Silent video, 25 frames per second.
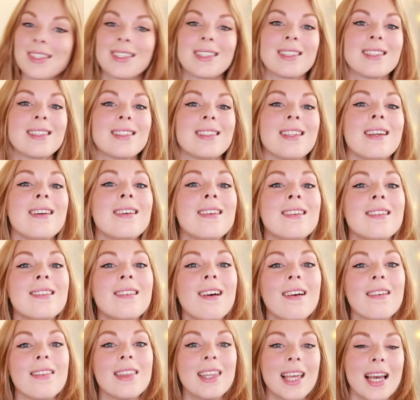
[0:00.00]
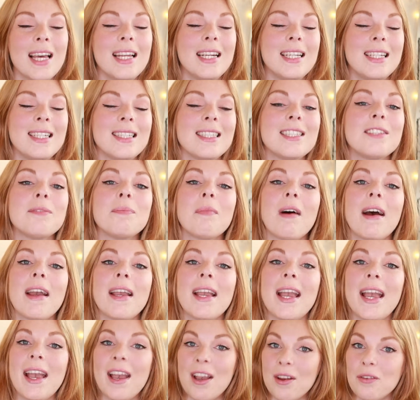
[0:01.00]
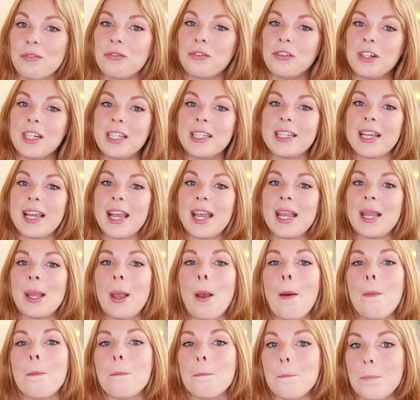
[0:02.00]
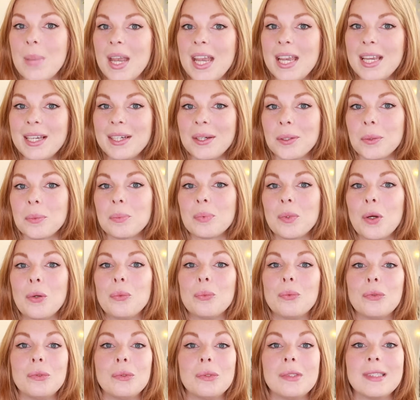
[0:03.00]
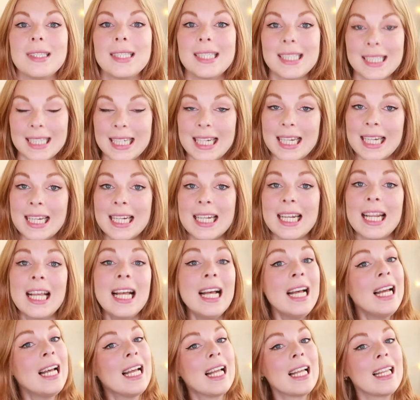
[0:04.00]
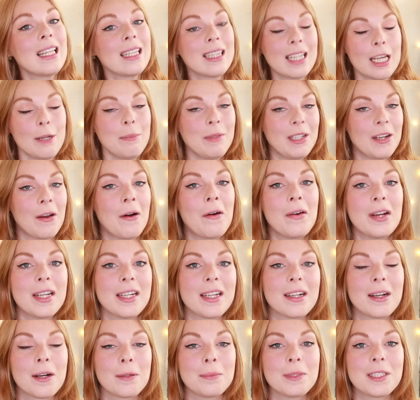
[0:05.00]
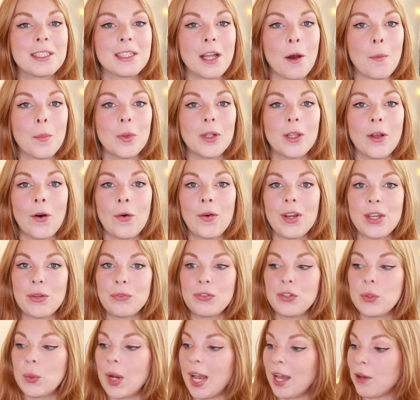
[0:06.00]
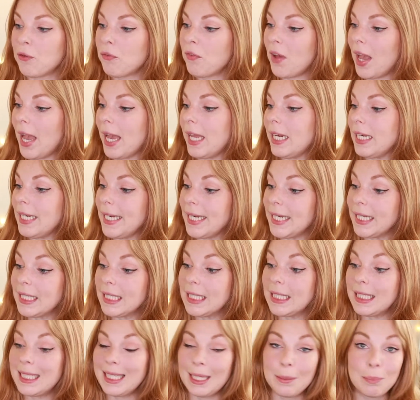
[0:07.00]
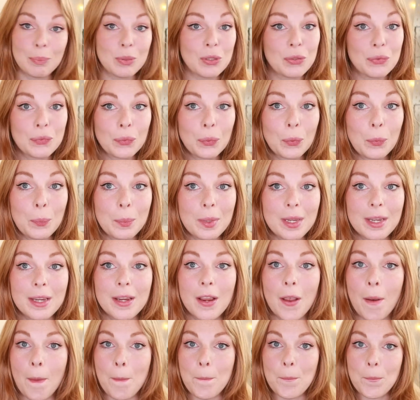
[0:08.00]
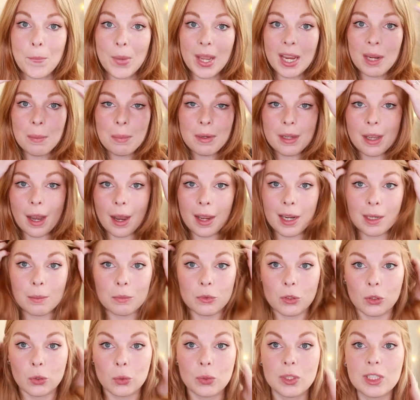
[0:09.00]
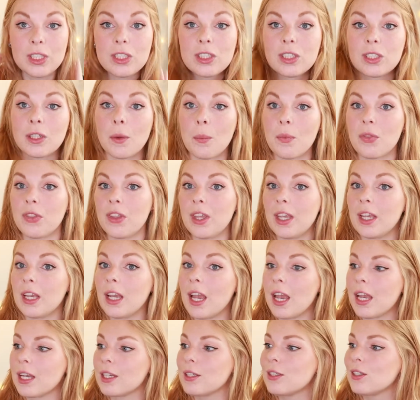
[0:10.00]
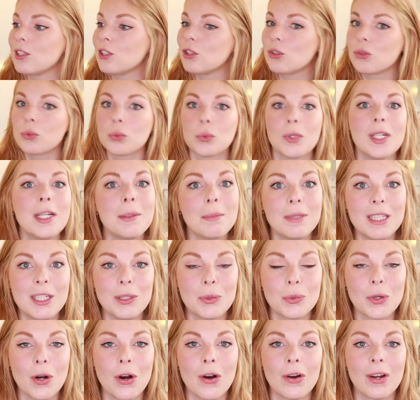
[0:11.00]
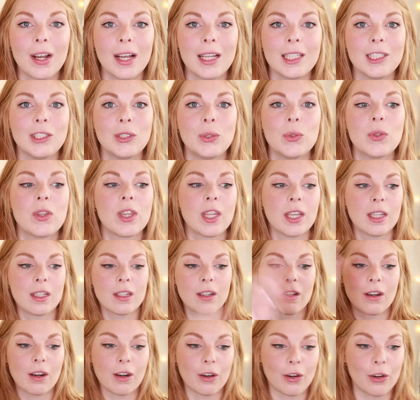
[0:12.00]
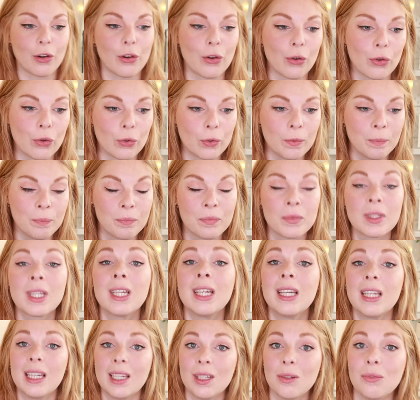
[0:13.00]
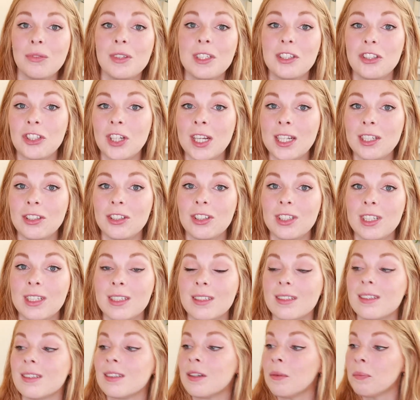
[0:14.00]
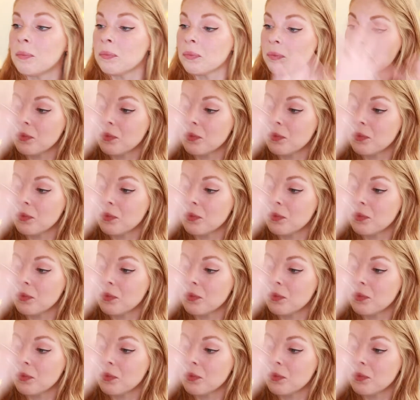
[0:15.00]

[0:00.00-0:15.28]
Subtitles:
So that is my everyday makeup routine. Let me know in the comments down below if you have any tips for me. Maybe I am doing something extremely wrong and you think, girl, if you change this,